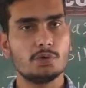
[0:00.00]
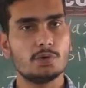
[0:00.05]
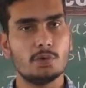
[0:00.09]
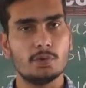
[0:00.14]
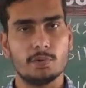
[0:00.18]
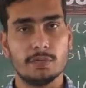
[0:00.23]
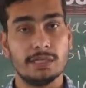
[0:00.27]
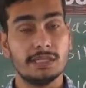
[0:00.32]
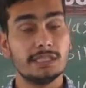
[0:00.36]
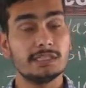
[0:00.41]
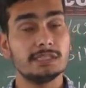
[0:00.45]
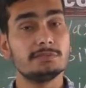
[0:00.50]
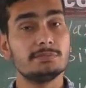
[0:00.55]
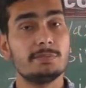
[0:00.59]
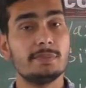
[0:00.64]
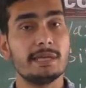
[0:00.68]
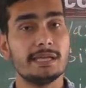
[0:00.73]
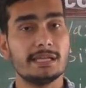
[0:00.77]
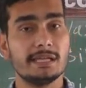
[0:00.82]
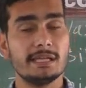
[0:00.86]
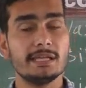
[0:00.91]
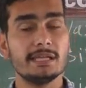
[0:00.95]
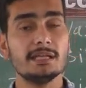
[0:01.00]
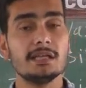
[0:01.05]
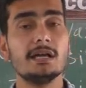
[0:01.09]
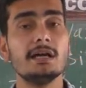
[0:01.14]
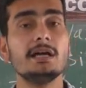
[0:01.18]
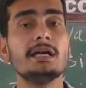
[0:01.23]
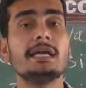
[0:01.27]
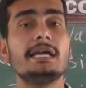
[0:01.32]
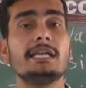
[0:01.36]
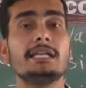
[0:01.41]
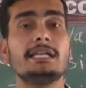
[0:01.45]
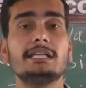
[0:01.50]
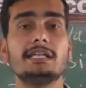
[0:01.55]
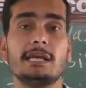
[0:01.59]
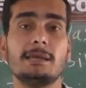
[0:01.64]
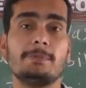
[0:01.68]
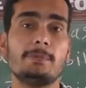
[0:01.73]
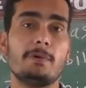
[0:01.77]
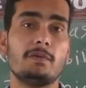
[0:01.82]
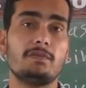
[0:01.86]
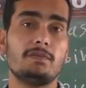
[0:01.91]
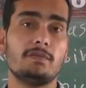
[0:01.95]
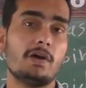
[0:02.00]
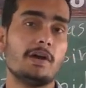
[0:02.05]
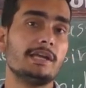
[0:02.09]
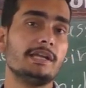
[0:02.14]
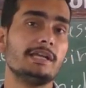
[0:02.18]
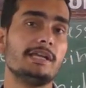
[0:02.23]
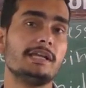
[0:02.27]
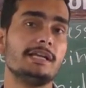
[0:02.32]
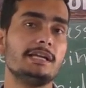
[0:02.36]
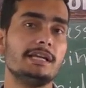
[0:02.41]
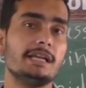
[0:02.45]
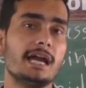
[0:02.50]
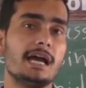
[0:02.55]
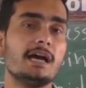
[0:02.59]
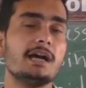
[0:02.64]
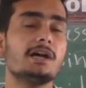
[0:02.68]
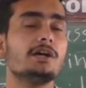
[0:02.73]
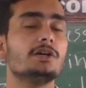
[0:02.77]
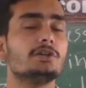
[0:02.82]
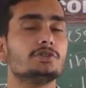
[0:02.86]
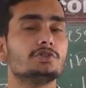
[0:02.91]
No, it is breaking any type of law in India.